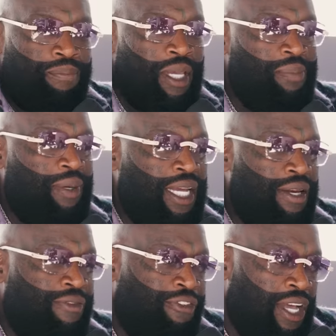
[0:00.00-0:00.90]
Me
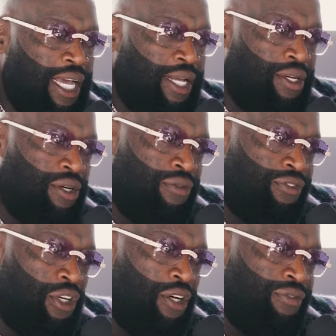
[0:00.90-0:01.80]
being a fan
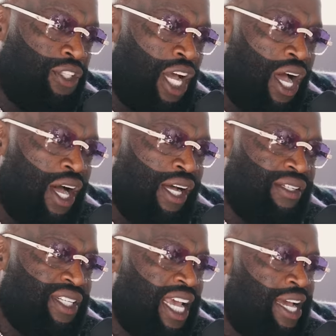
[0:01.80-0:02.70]
of of
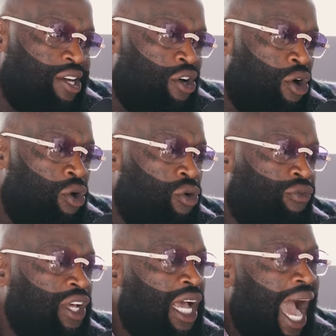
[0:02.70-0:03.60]
Nas and
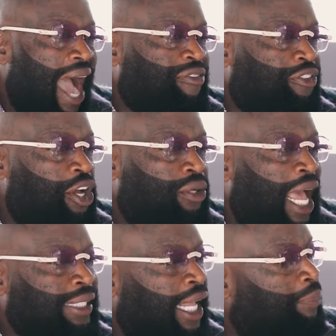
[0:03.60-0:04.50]
Hove, I felt like